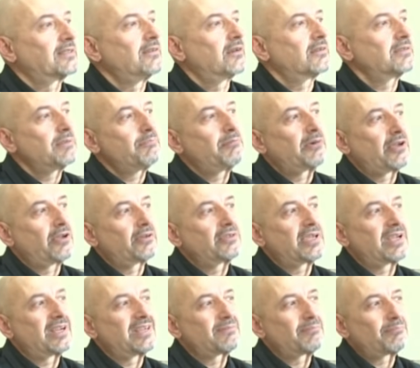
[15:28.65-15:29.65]
Now, the
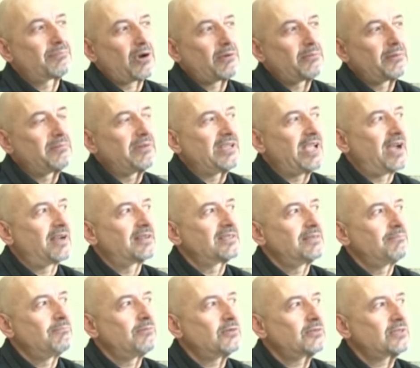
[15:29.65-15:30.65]
periodicals probably are
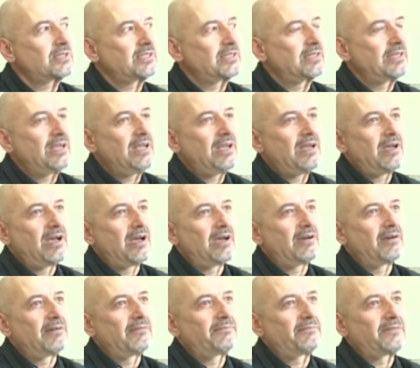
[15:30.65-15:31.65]
the most
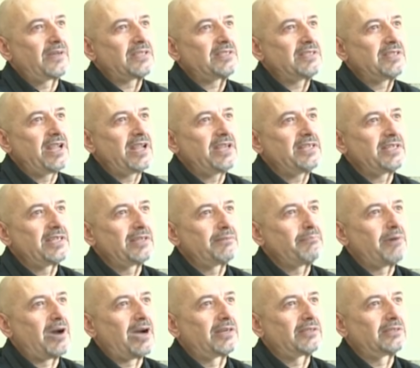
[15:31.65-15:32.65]
fascinating
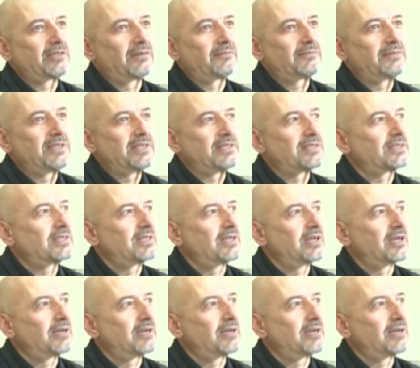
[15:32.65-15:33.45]
part of this